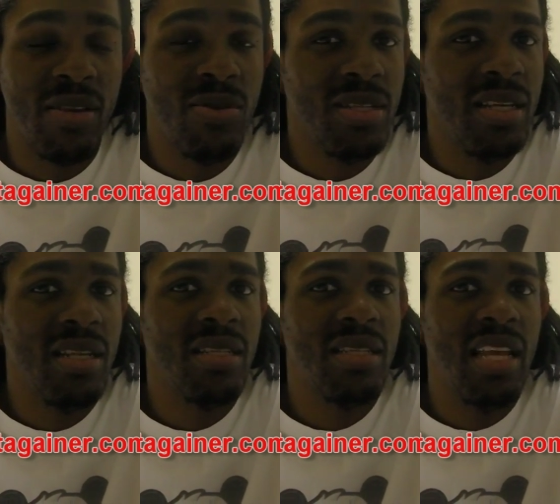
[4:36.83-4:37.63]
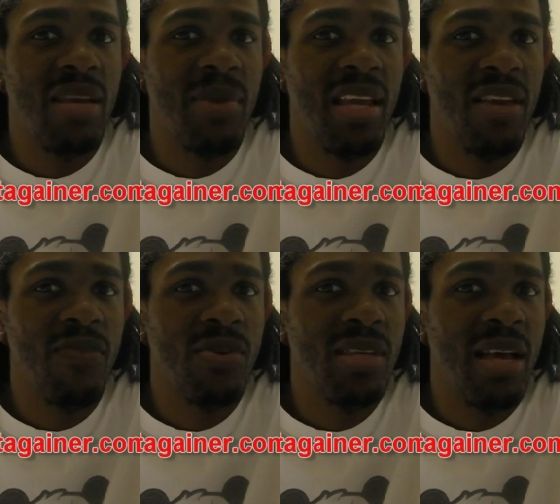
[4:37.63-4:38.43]
You seen his damn
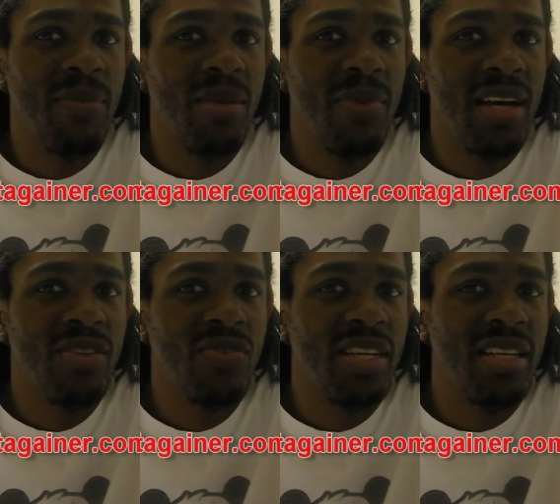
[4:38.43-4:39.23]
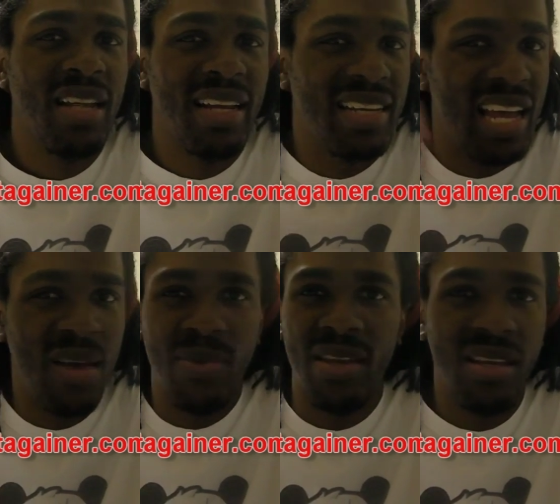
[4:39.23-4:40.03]
headphone? He got beat by Dre, like
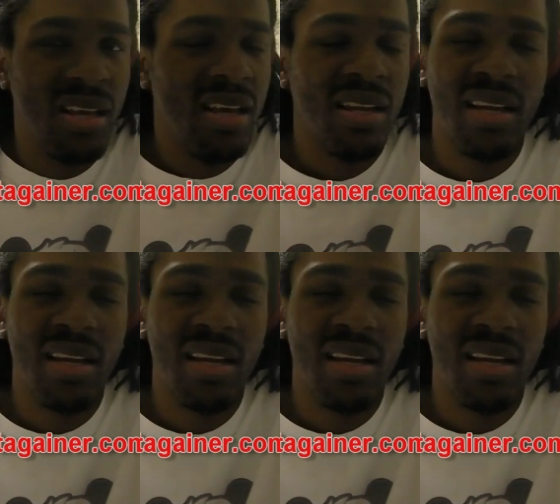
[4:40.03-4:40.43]
diamond. Hit.